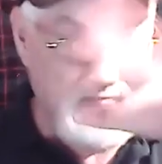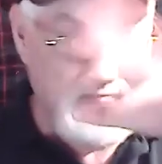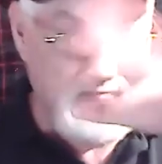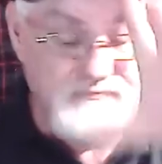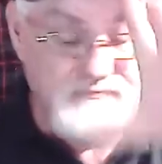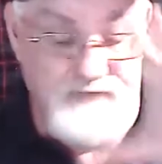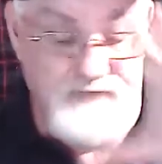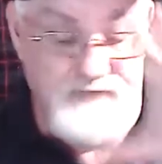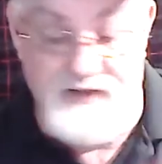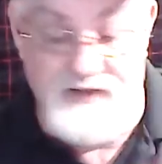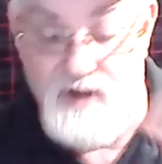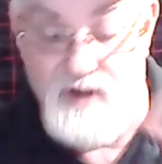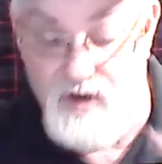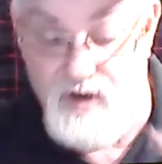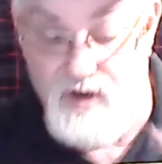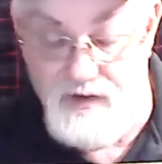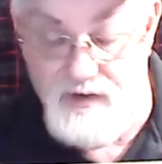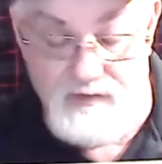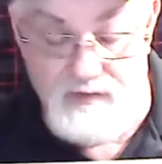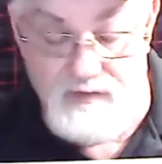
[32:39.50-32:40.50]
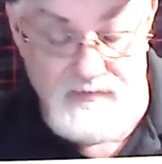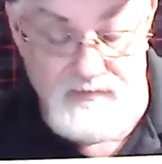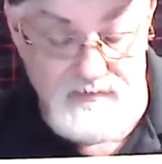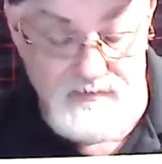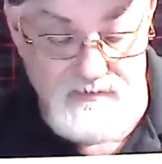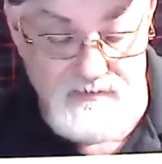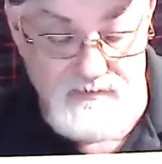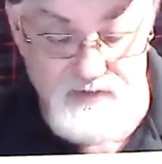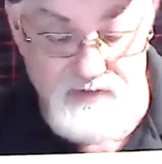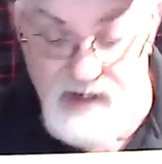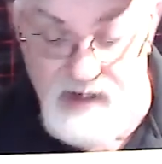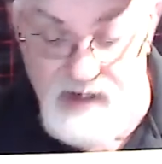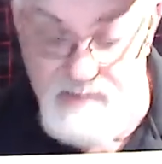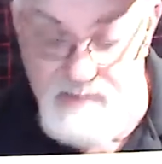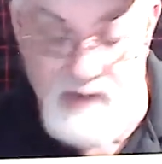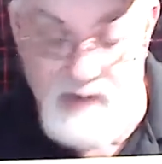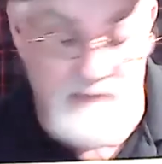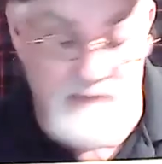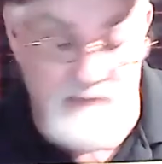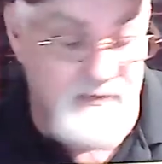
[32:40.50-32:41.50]
for the oil
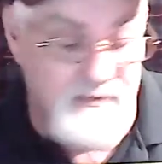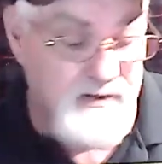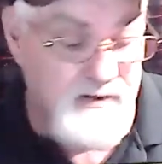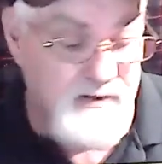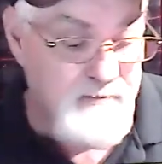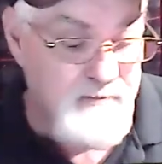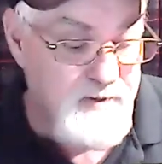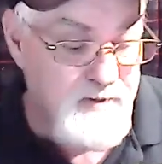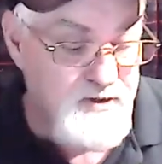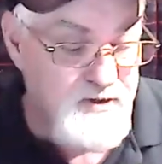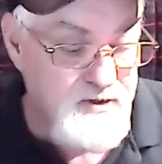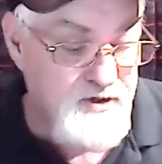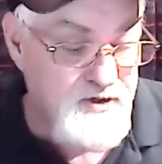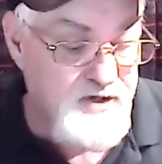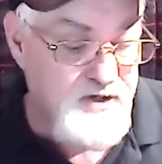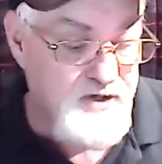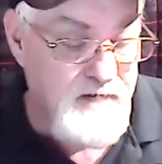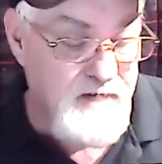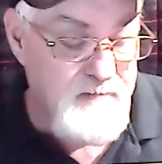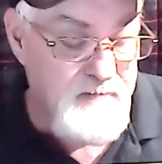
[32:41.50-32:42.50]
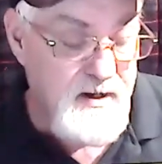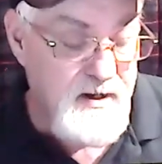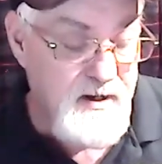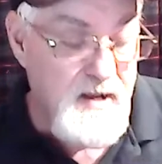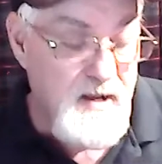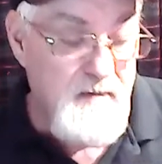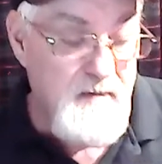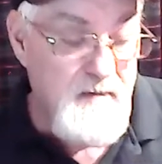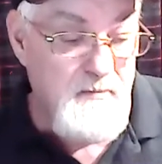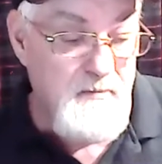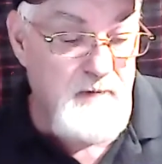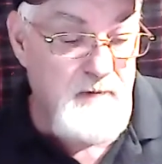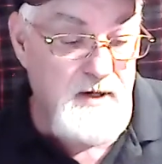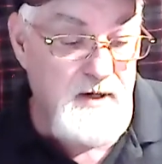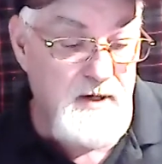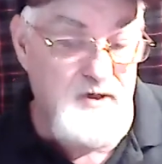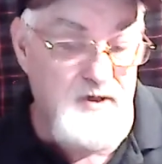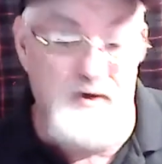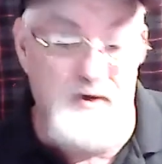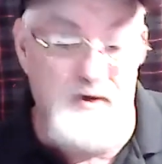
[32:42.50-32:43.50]
chamber, combustion chamber, but
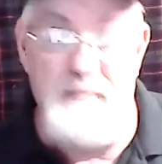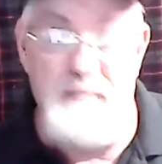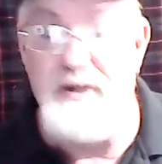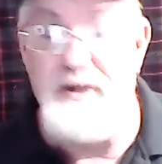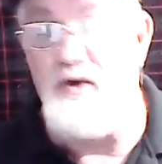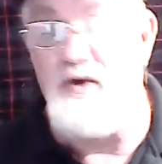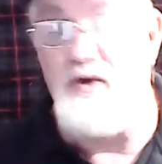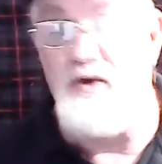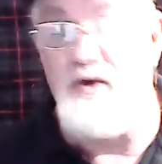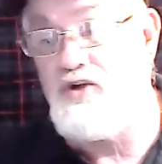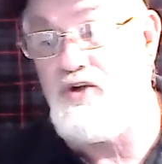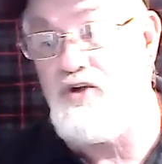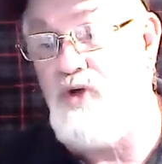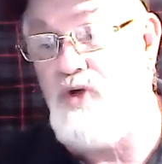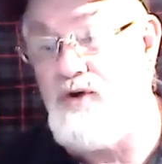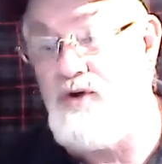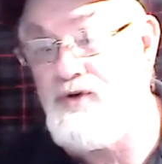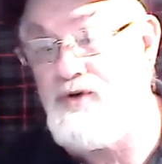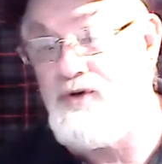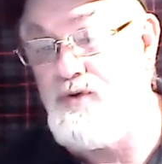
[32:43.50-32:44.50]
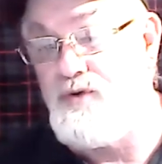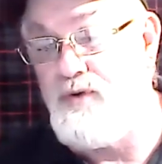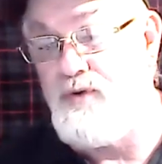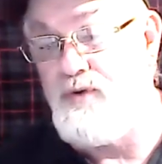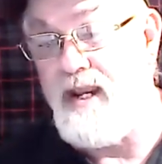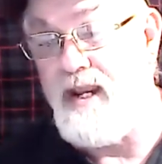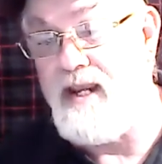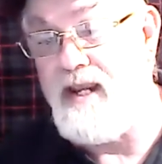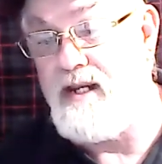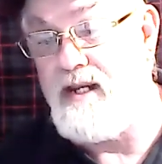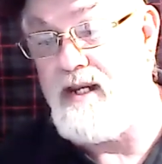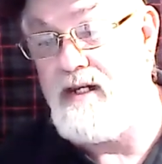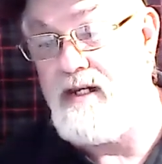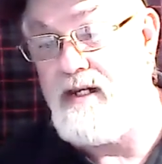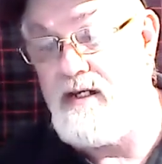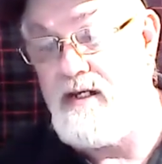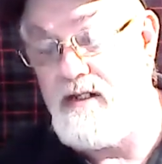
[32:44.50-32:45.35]
it's going to be hooked onto a